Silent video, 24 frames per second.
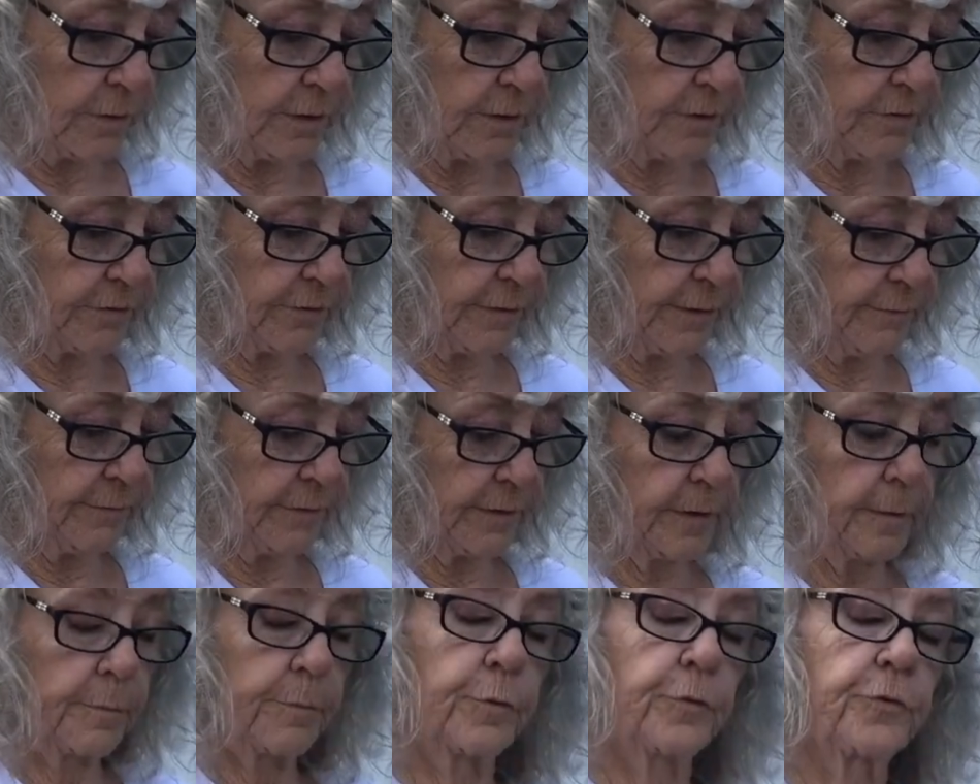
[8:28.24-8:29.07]
it's
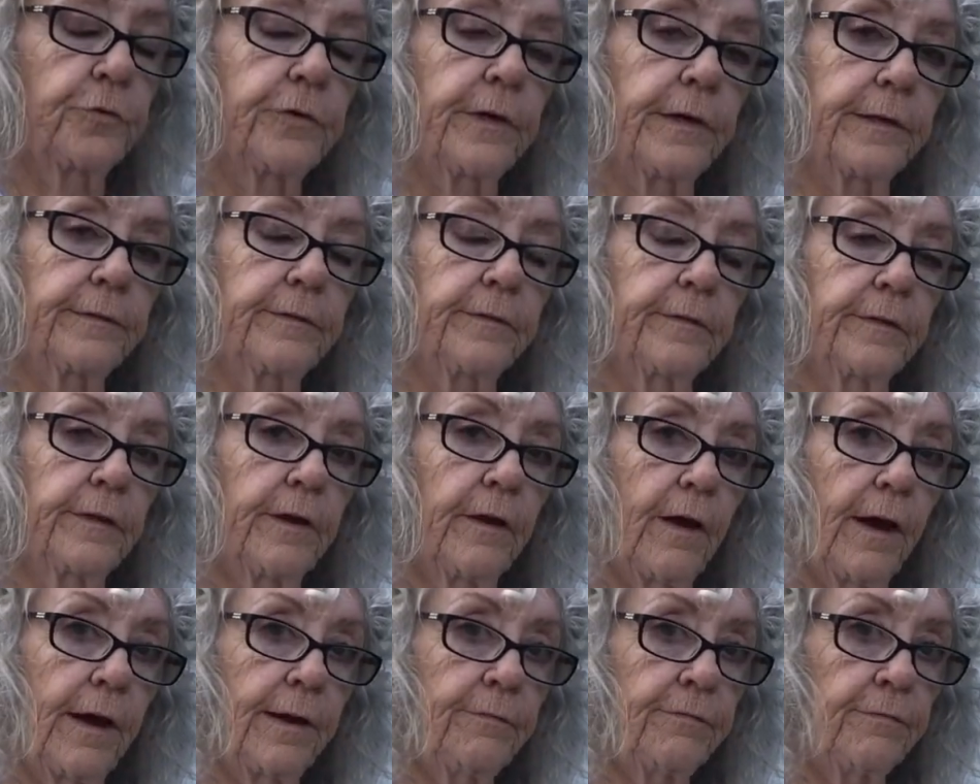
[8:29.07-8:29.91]
living a protected
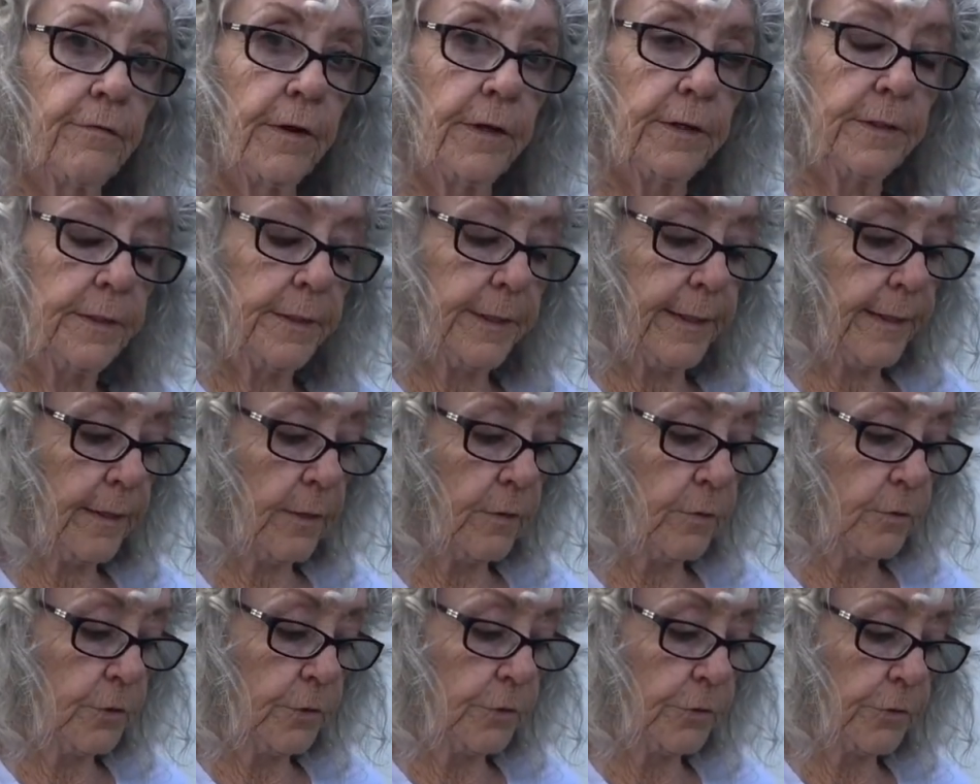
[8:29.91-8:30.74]
life right
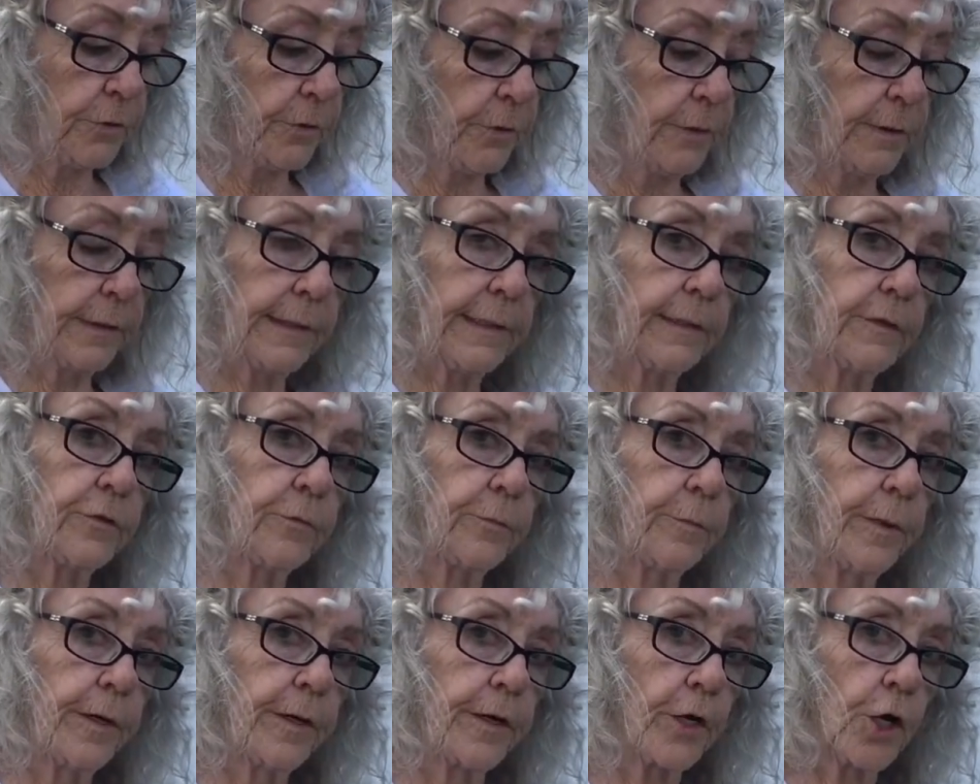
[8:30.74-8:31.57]
now until it gets
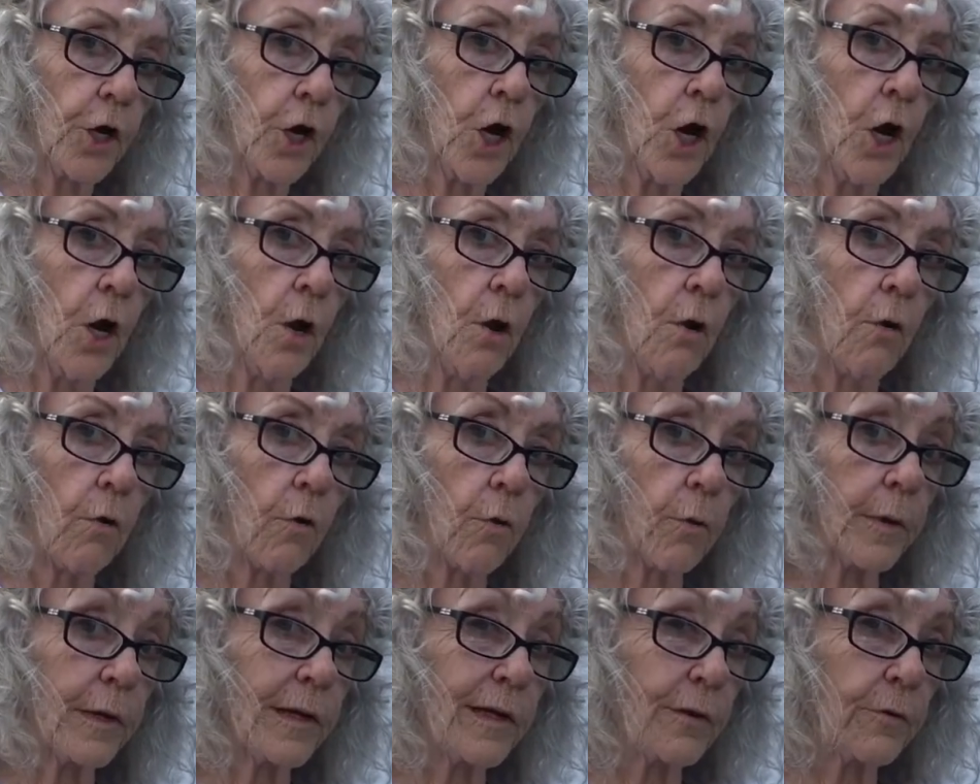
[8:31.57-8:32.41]
bigger
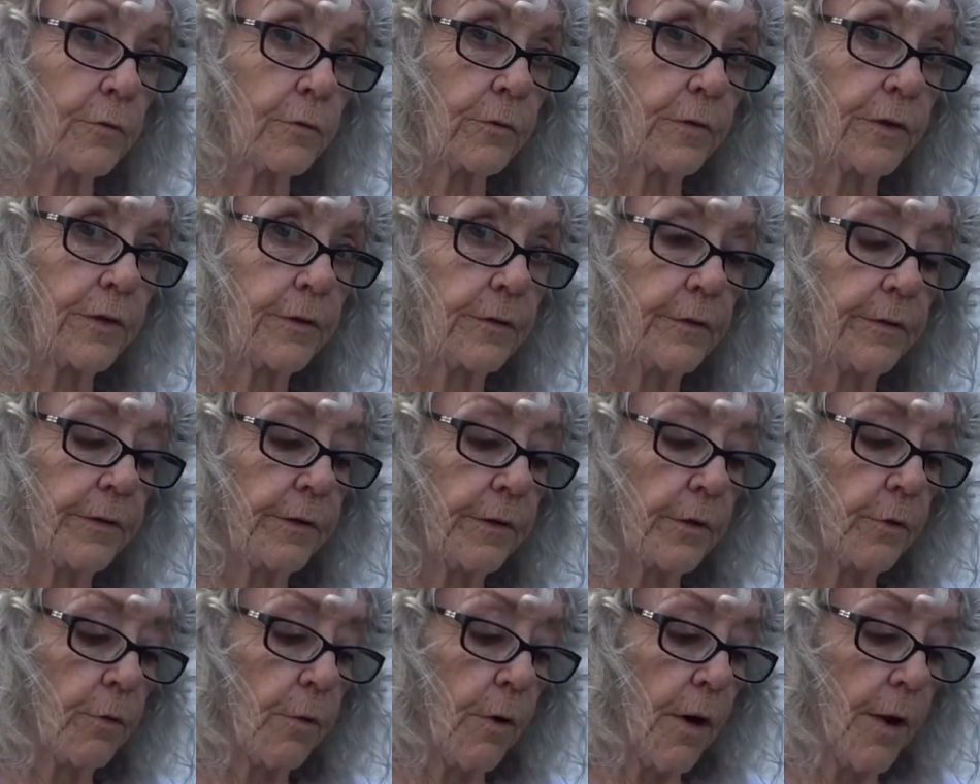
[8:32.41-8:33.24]
or we get rid of the
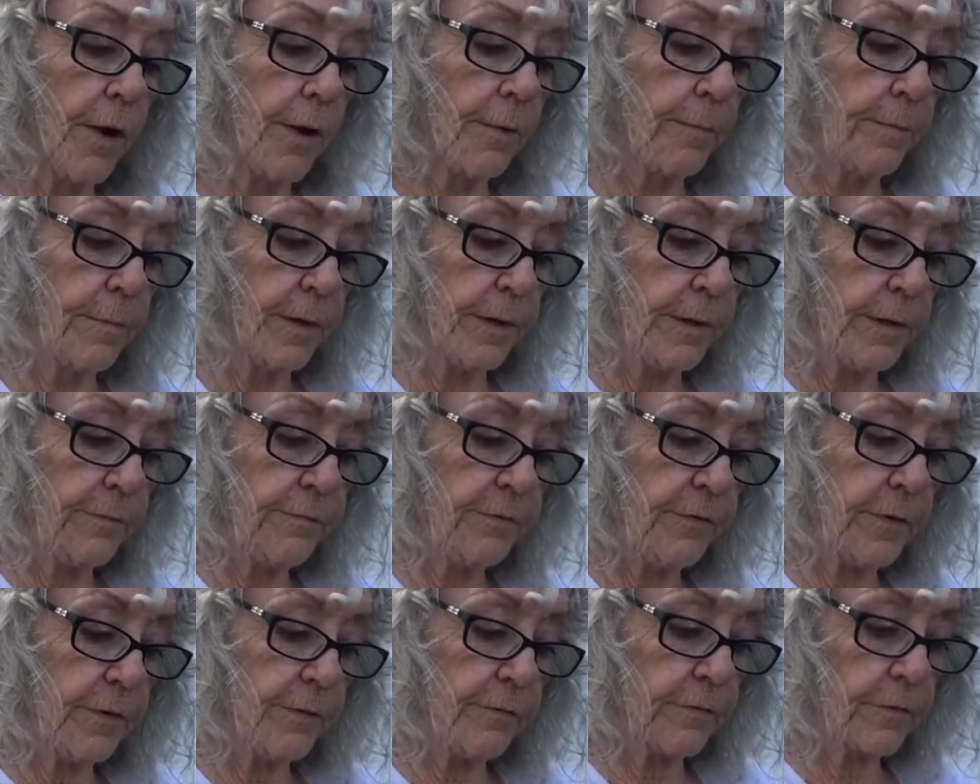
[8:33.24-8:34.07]
iguana. But
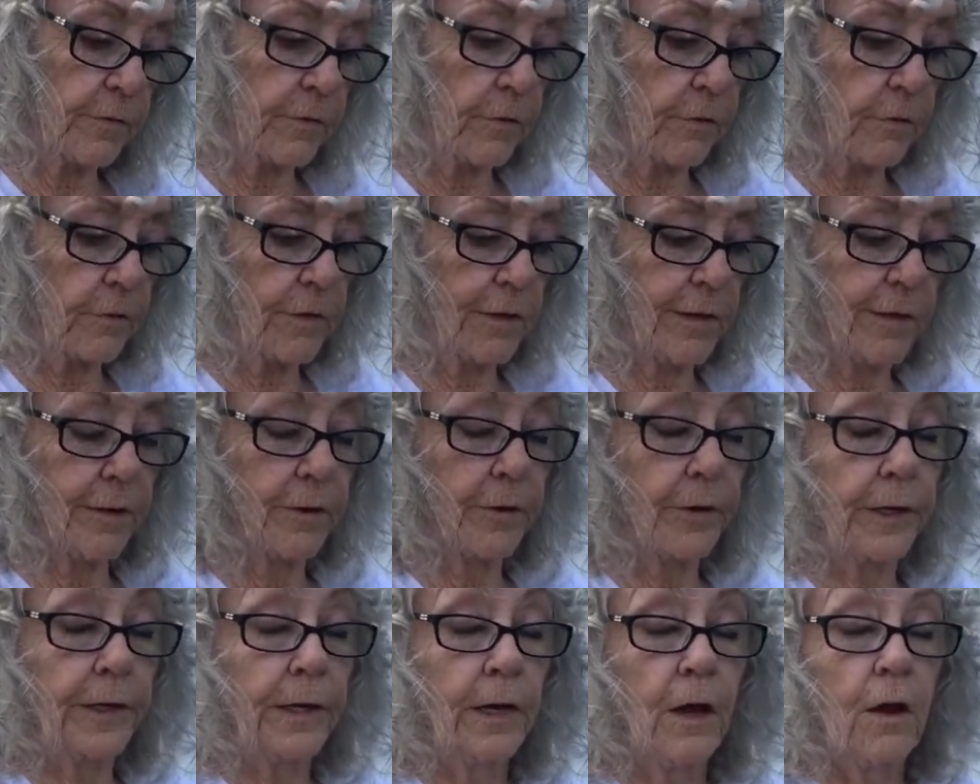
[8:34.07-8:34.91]
if you ever grow
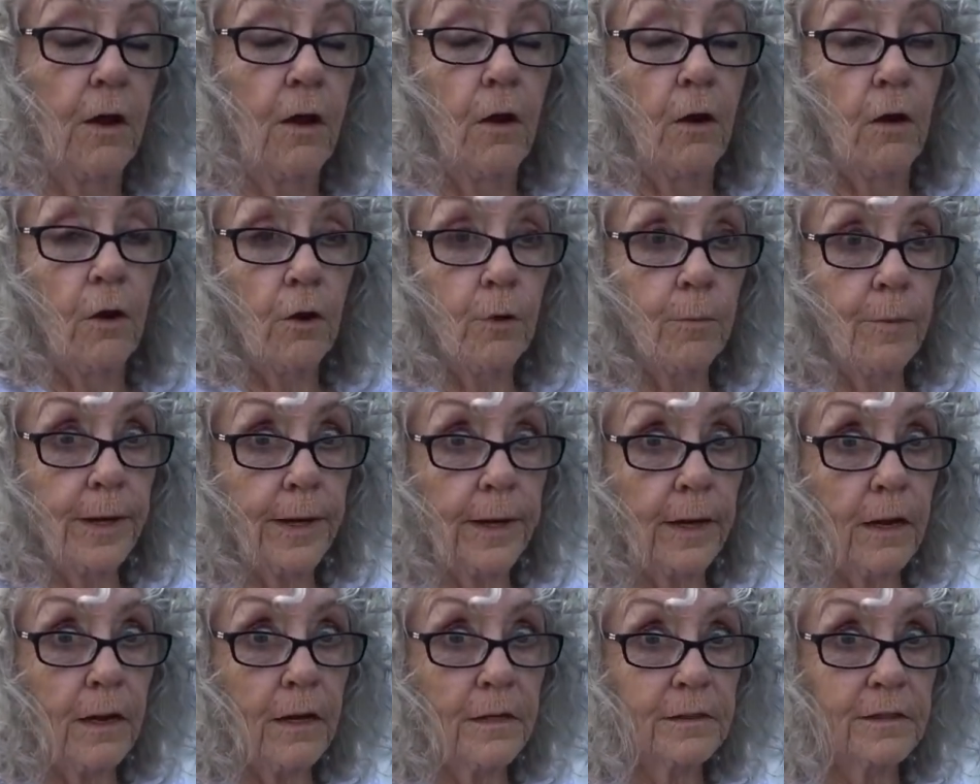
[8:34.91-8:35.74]
clary, oh my
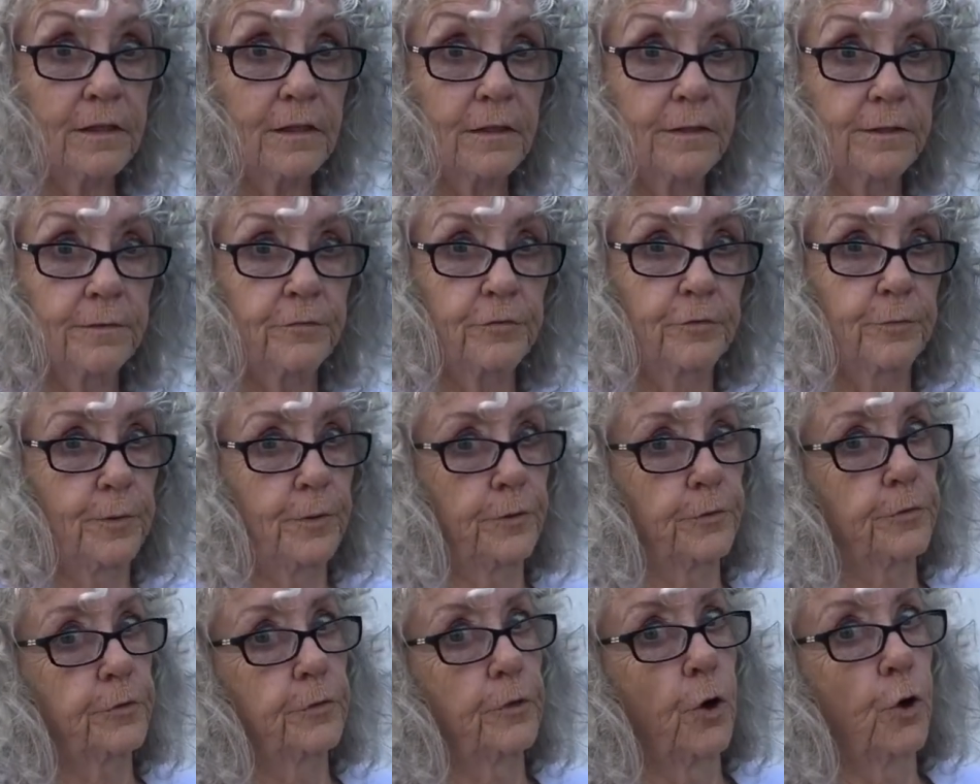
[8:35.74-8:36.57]
God, the leaves smell
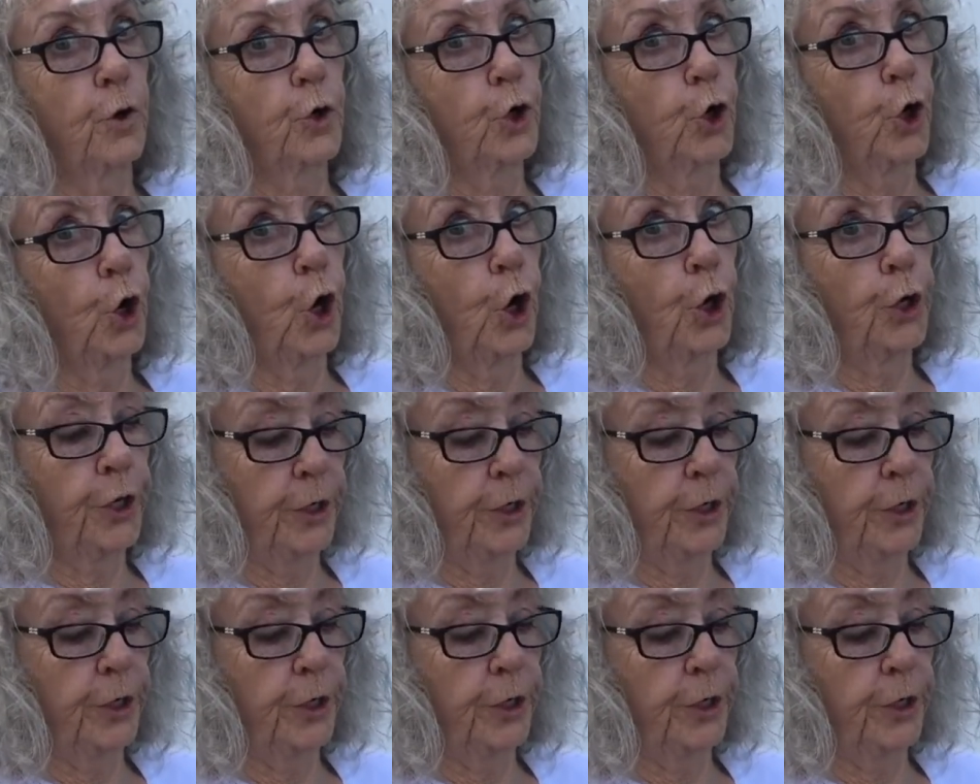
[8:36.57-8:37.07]
so good.